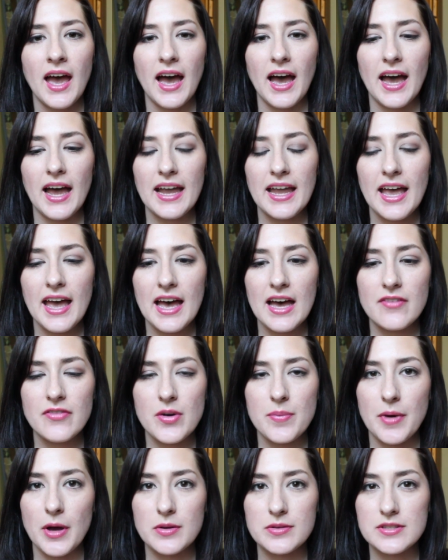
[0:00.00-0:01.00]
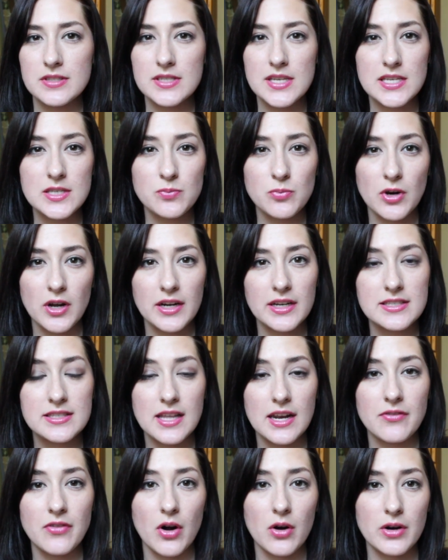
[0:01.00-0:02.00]
I have about 6 products
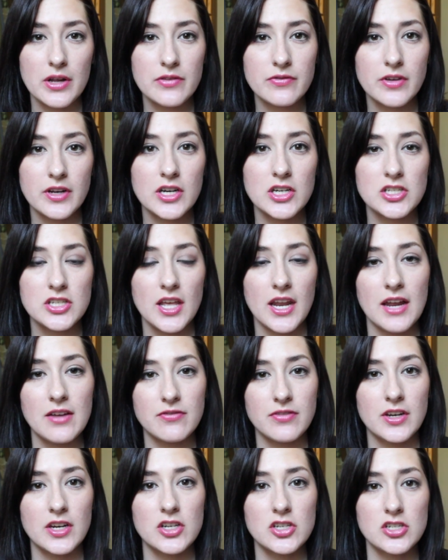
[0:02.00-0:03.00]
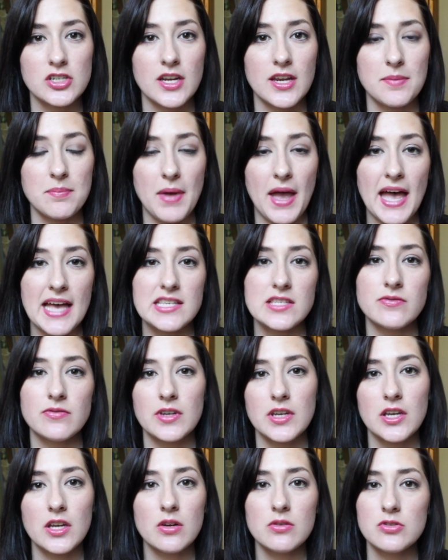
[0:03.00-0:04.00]
that I've already finished that I finished in past
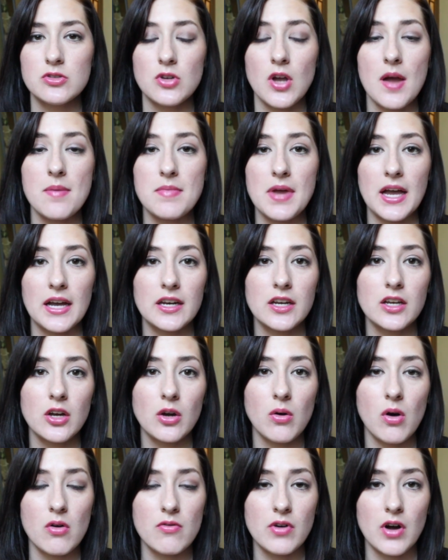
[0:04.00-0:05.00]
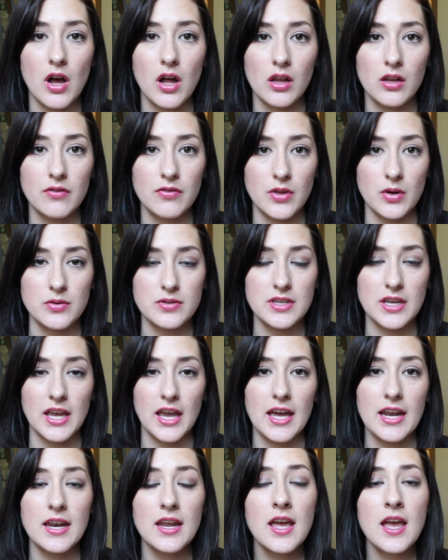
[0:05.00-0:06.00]
videos, so I'm not going to go over all of those
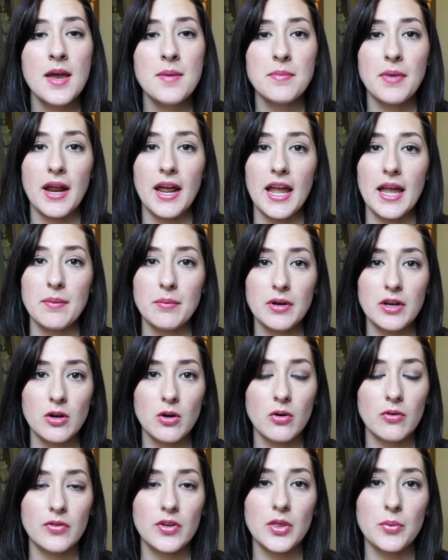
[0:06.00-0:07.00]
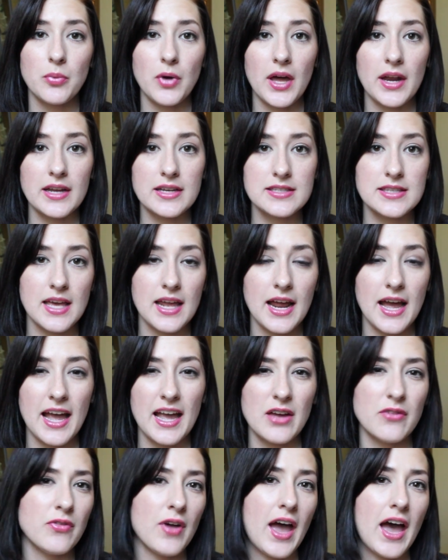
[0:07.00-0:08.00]
again, but I am going to go over the products that
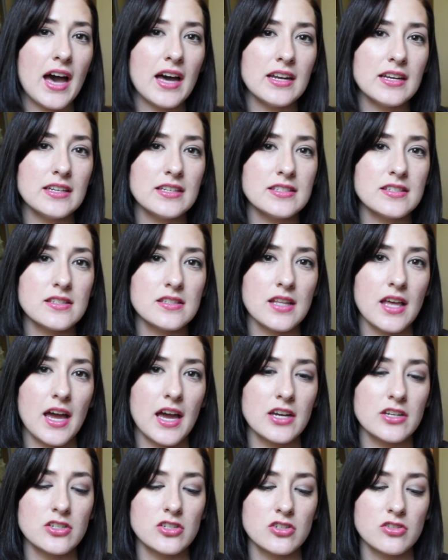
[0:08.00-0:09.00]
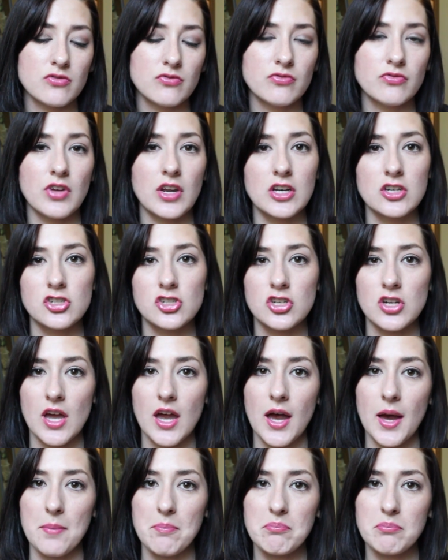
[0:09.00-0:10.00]
I have added / finished
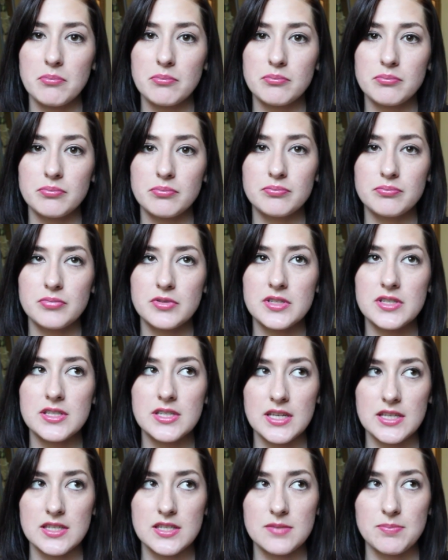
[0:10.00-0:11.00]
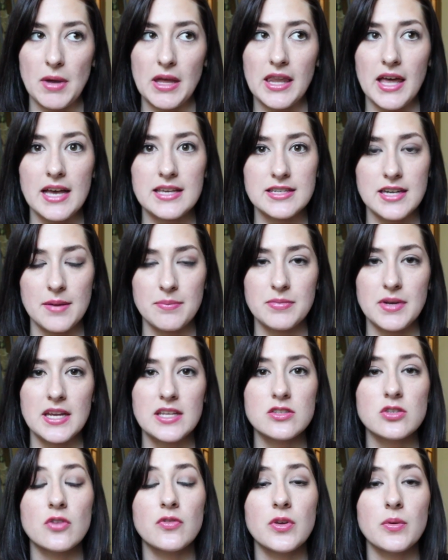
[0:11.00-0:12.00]
up since my last
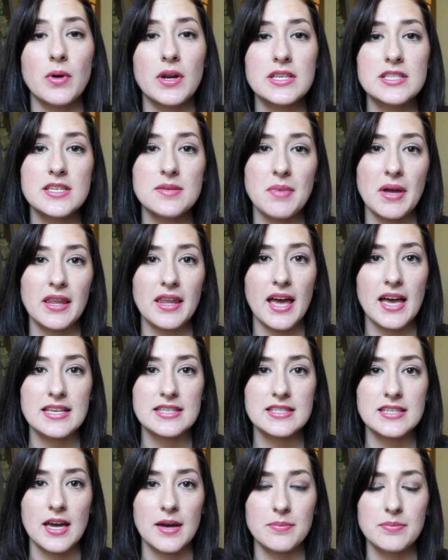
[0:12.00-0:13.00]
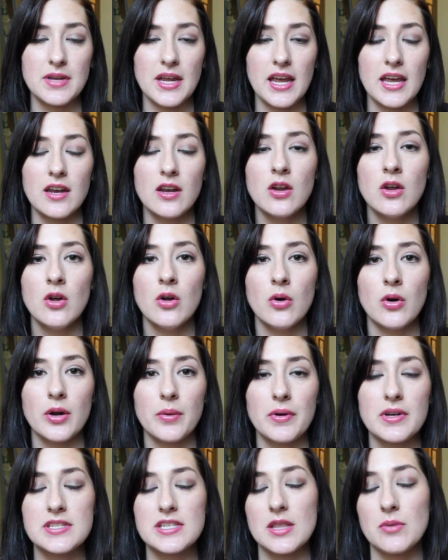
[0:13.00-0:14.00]
update. So if you want to see my last update or
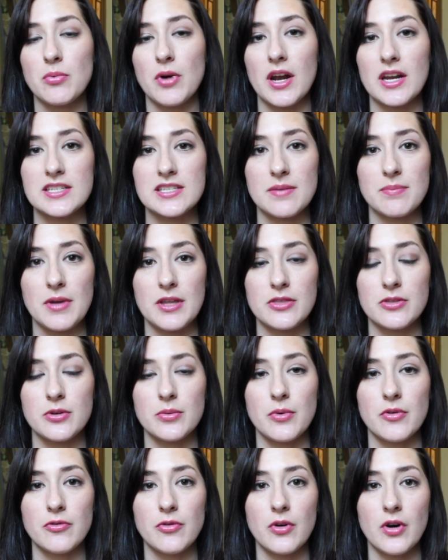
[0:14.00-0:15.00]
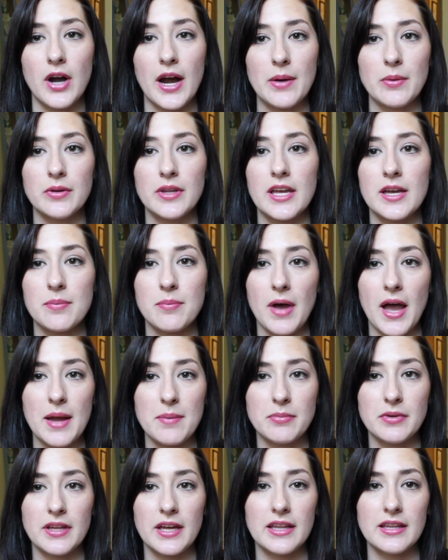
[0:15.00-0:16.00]
you want to see the products I've been through before, I will link
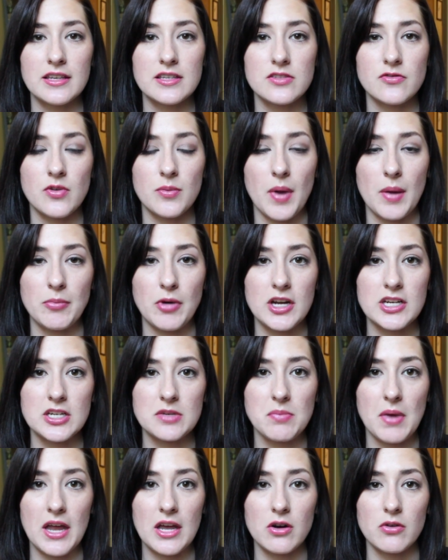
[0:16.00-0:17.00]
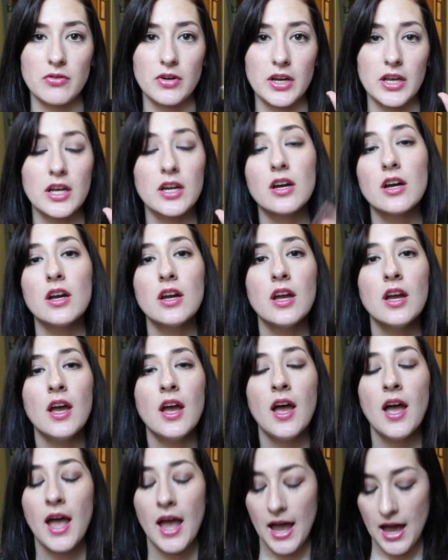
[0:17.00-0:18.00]
my playlist for my project pan over here.
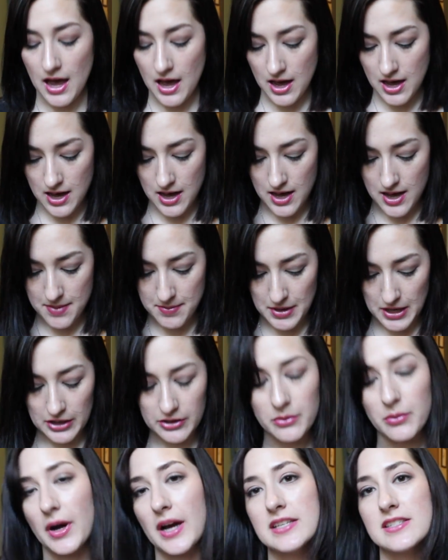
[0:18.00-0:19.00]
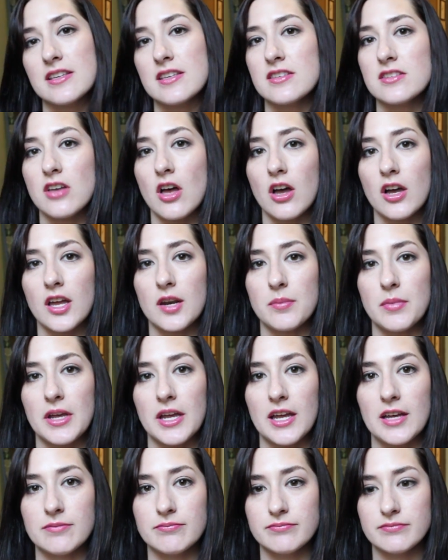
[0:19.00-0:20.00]
Otherwise, this is all going to
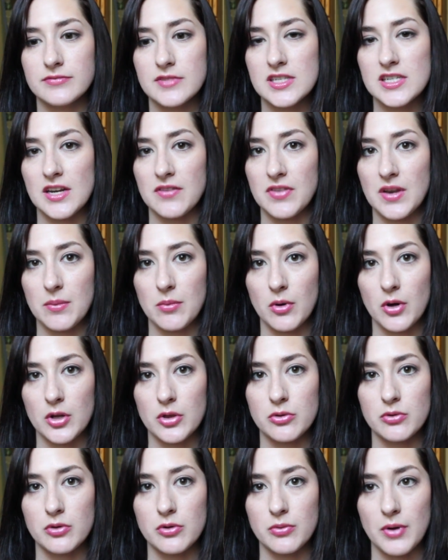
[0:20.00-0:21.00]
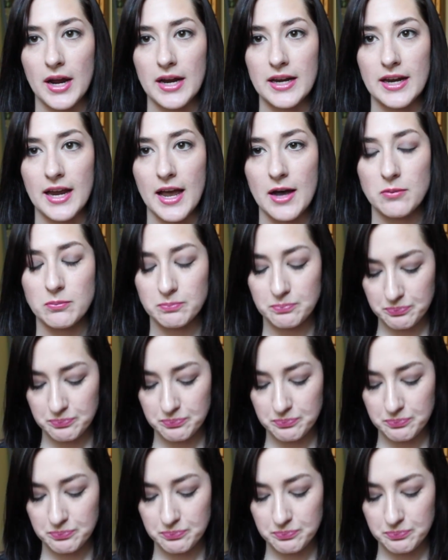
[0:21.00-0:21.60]
be stuff that I'm going through right now.